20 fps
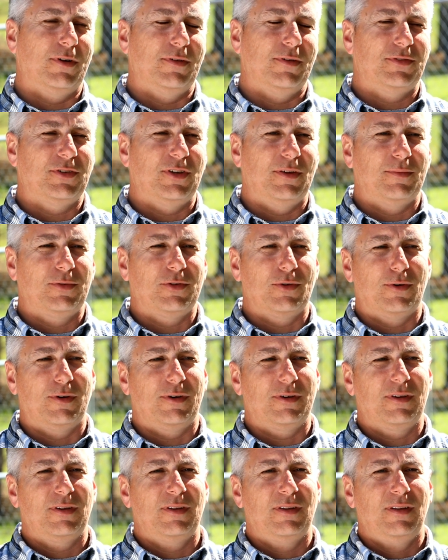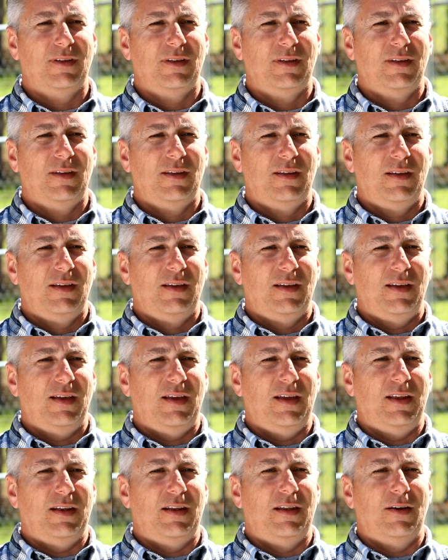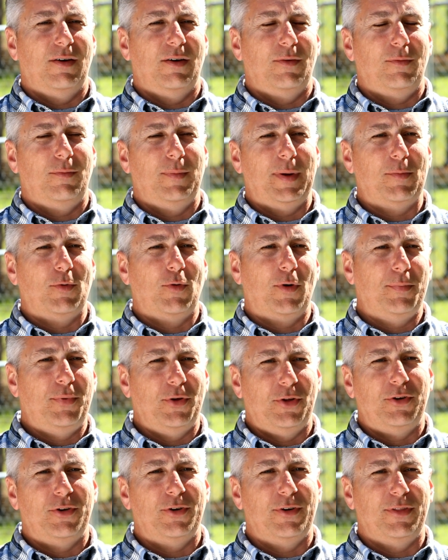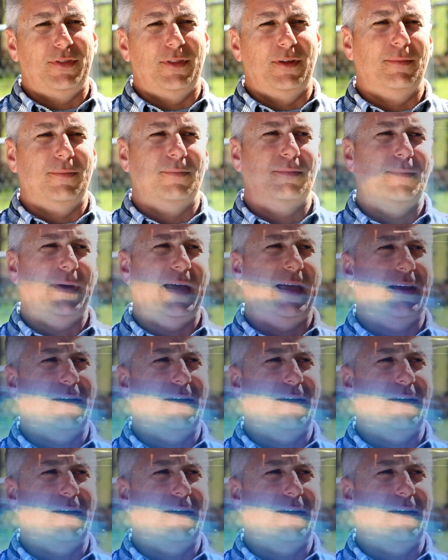of some sort. And remember, we're putting her in the back